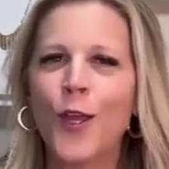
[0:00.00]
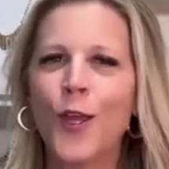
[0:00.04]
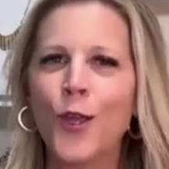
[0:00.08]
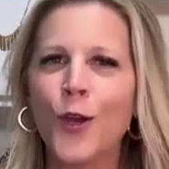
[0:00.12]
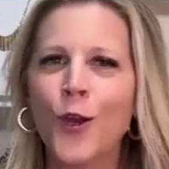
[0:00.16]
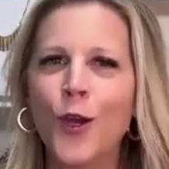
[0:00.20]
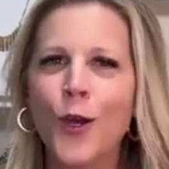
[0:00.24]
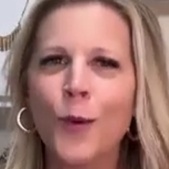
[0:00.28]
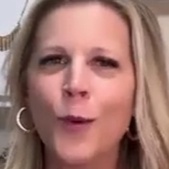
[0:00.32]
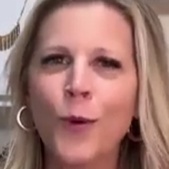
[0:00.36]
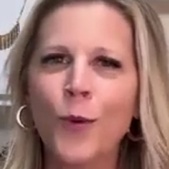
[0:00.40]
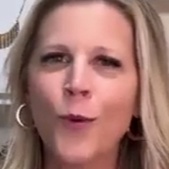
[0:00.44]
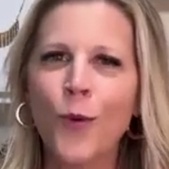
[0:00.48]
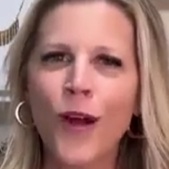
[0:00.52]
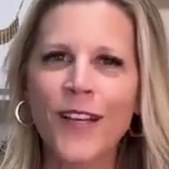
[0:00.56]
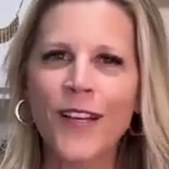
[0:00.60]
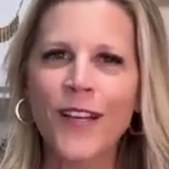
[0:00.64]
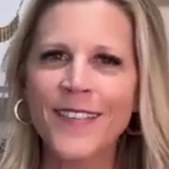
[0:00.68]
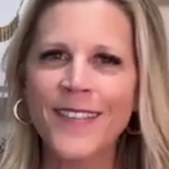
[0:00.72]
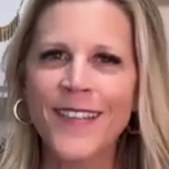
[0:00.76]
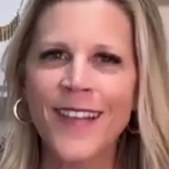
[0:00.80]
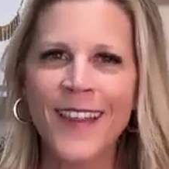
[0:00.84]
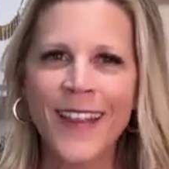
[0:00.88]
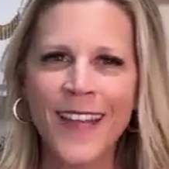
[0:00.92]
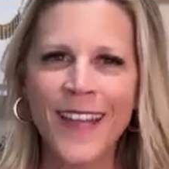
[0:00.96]
You could be
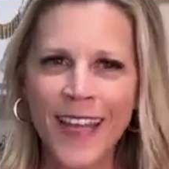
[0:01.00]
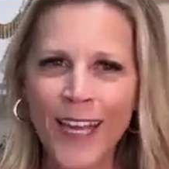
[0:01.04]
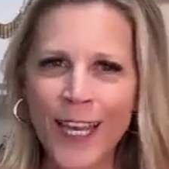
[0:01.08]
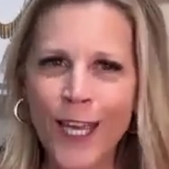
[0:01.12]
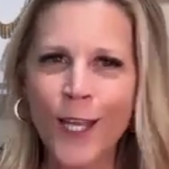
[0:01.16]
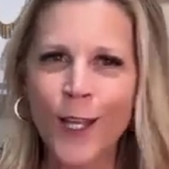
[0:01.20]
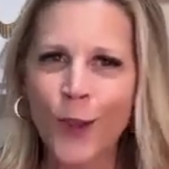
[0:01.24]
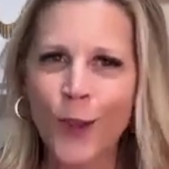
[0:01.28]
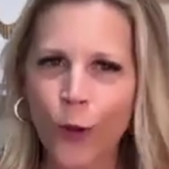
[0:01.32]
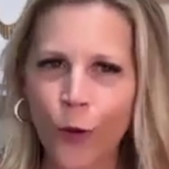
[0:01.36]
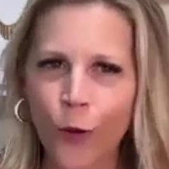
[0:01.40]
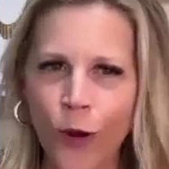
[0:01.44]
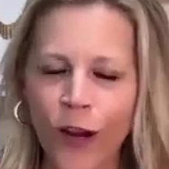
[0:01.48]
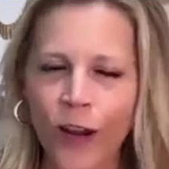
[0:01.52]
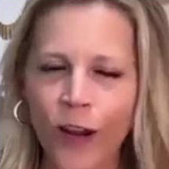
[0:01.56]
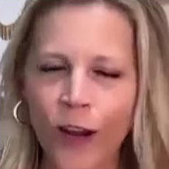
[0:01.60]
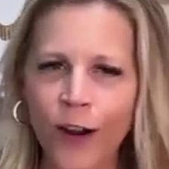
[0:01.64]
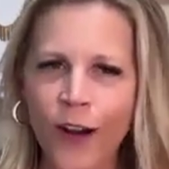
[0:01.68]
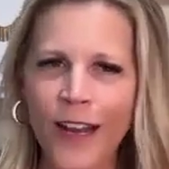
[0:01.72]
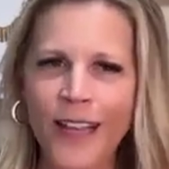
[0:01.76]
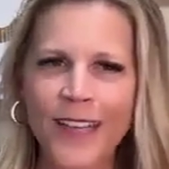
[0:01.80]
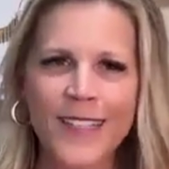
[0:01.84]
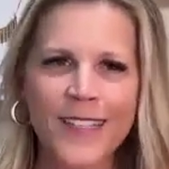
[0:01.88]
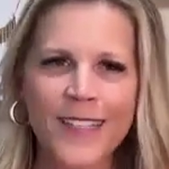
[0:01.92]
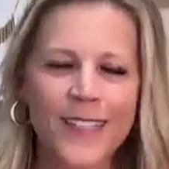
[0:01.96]
watching The Lincoln
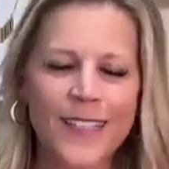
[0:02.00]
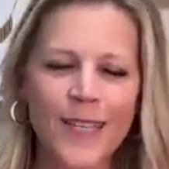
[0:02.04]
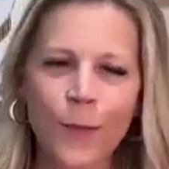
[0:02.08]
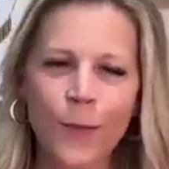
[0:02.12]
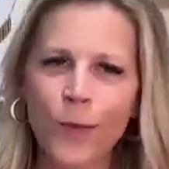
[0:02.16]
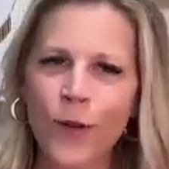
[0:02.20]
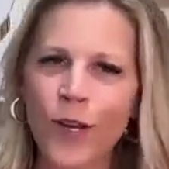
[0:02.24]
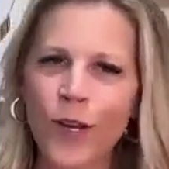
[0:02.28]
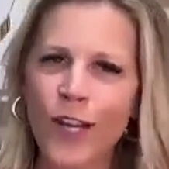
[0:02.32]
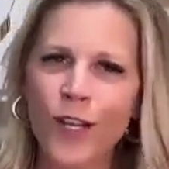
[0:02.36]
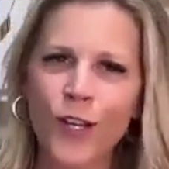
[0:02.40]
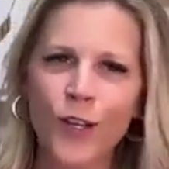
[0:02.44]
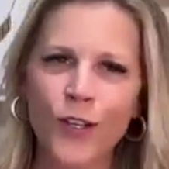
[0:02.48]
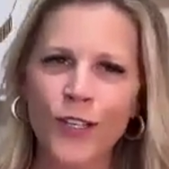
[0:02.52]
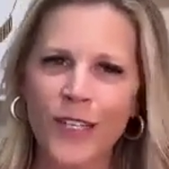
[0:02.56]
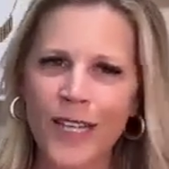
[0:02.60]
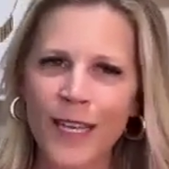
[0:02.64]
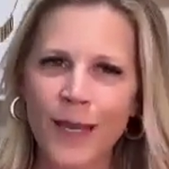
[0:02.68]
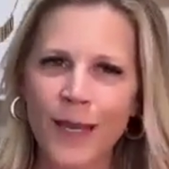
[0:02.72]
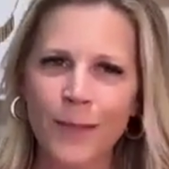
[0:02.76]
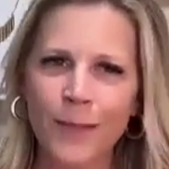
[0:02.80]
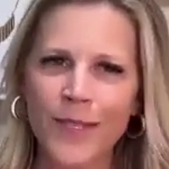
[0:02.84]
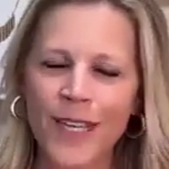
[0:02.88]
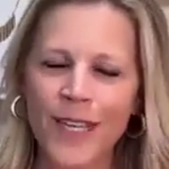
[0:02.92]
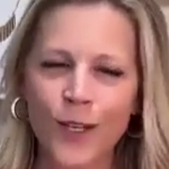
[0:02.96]
Lawyer and someone on your
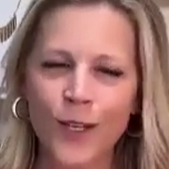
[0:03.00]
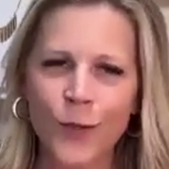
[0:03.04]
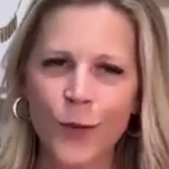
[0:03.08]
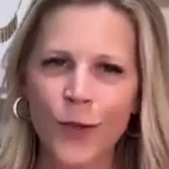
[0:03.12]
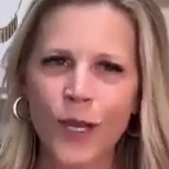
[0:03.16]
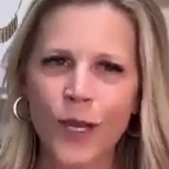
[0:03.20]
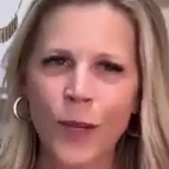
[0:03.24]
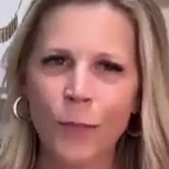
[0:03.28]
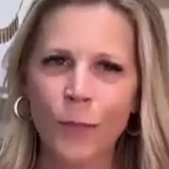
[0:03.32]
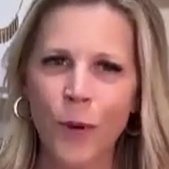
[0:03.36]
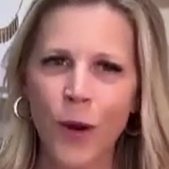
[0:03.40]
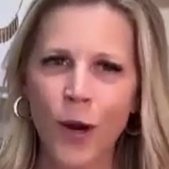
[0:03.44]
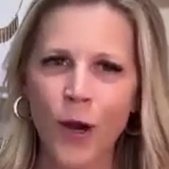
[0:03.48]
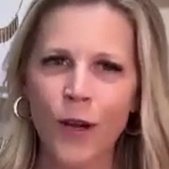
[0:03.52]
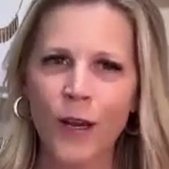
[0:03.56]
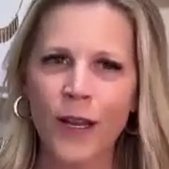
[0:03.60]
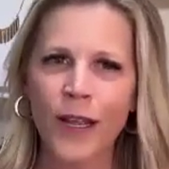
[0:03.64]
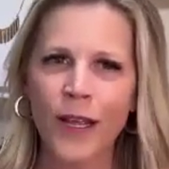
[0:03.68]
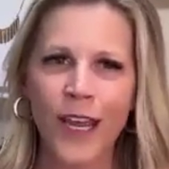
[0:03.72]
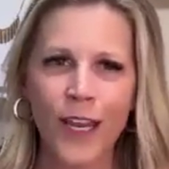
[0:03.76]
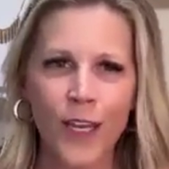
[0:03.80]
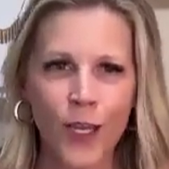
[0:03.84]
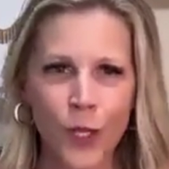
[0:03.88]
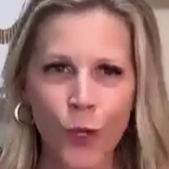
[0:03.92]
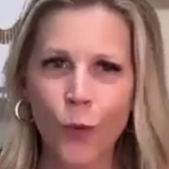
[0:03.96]
team is out doing a
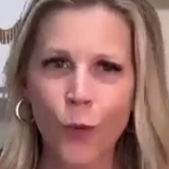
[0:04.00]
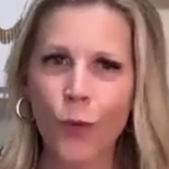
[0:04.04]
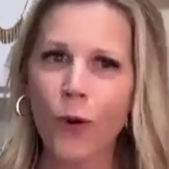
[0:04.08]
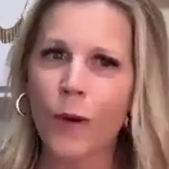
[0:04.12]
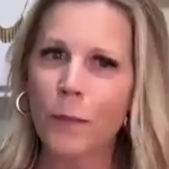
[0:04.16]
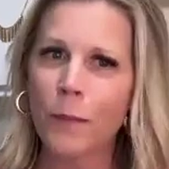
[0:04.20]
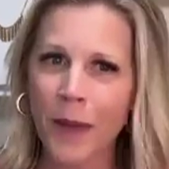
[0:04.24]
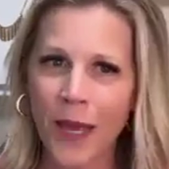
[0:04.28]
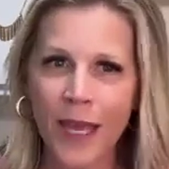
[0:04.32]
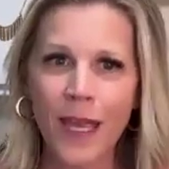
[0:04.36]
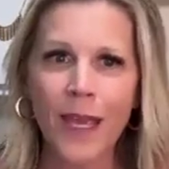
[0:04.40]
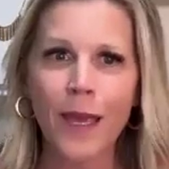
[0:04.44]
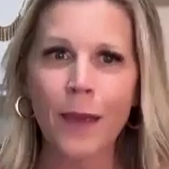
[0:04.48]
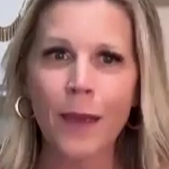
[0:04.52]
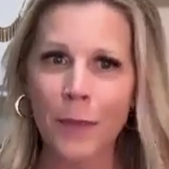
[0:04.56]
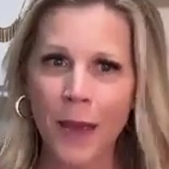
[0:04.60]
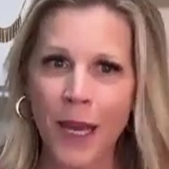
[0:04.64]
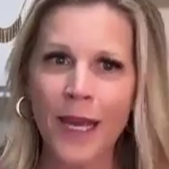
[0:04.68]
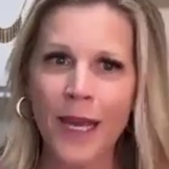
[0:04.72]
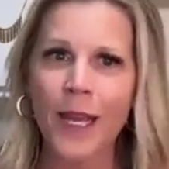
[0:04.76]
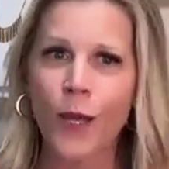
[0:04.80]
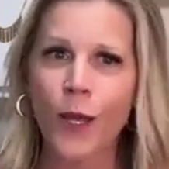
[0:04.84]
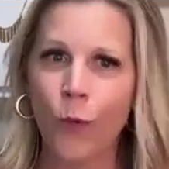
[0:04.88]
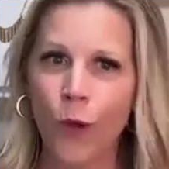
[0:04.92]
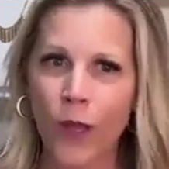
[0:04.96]
party and you are making
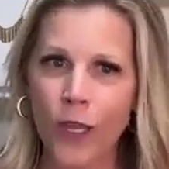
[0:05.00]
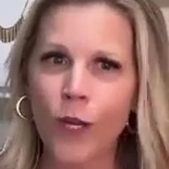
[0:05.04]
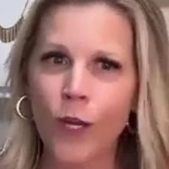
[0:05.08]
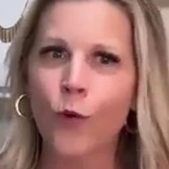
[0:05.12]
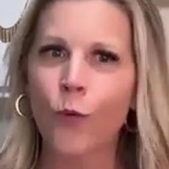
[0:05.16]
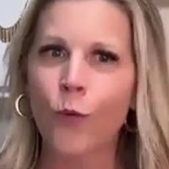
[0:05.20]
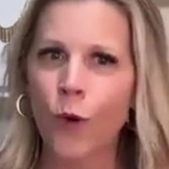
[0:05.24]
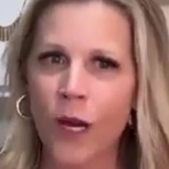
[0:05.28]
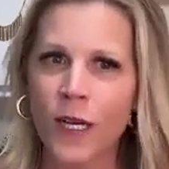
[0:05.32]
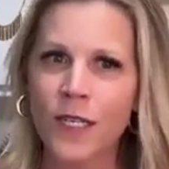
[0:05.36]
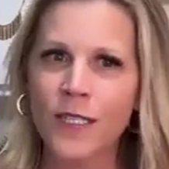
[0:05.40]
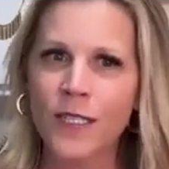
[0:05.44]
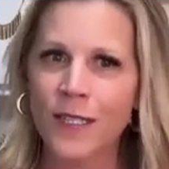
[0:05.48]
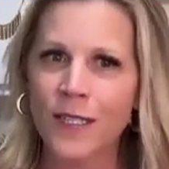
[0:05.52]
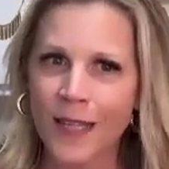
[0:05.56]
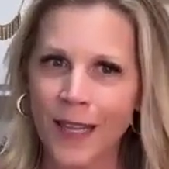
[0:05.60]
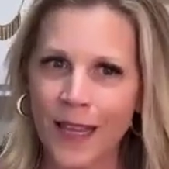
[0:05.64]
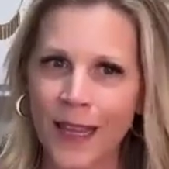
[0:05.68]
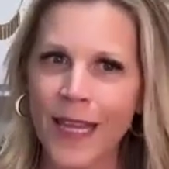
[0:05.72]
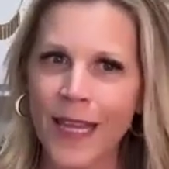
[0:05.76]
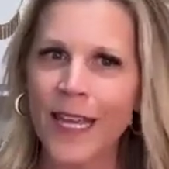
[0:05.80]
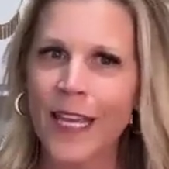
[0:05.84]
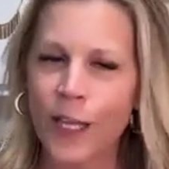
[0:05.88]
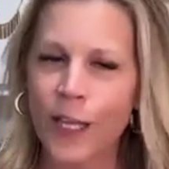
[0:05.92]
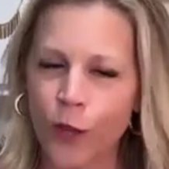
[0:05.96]
money while you're watching
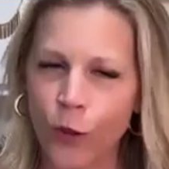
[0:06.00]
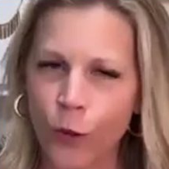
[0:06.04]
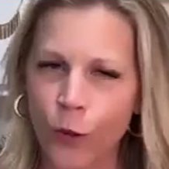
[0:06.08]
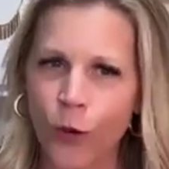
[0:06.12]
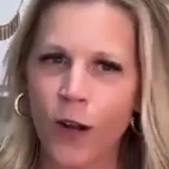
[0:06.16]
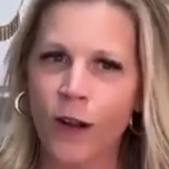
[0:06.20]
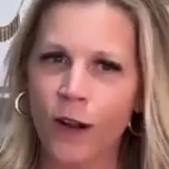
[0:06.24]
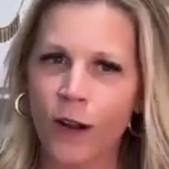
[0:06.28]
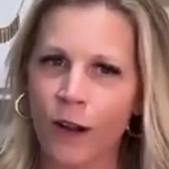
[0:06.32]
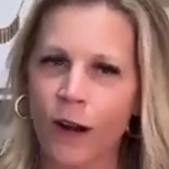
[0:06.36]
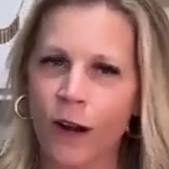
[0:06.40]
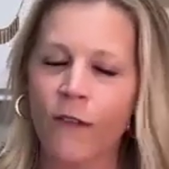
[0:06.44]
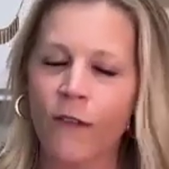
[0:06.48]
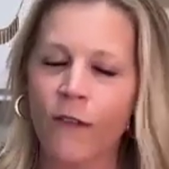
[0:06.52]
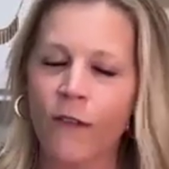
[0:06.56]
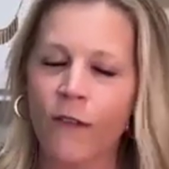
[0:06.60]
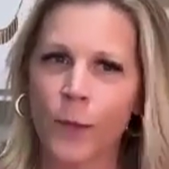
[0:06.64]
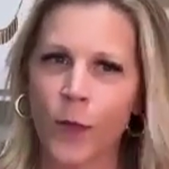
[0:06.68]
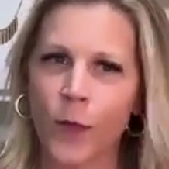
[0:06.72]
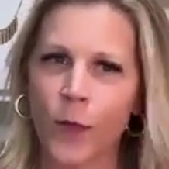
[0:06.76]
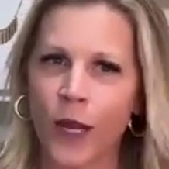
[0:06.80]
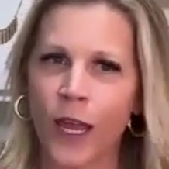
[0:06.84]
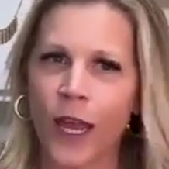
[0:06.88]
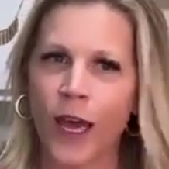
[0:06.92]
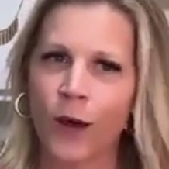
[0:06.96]
The Lincoln Lawyer
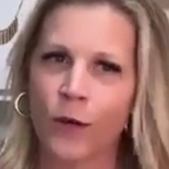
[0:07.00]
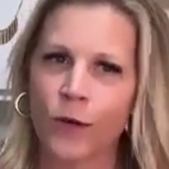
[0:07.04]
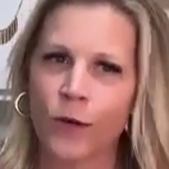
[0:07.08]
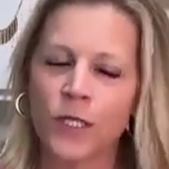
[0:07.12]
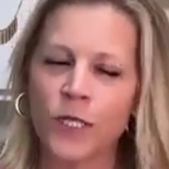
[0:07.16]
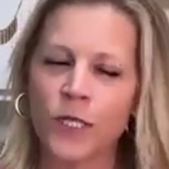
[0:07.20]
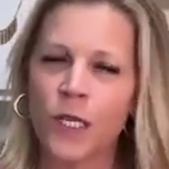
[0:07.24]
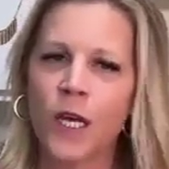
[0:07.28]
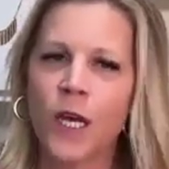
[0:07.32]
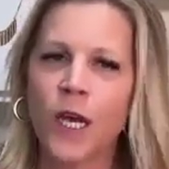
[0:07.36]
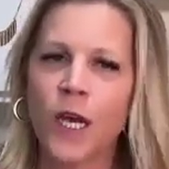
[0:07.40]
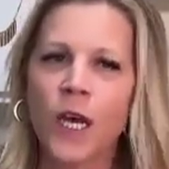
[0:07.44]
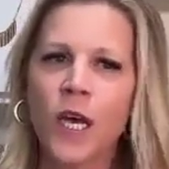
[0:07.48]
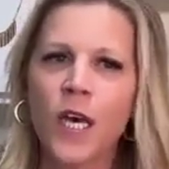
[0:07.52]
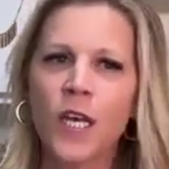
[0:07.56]
from your couch.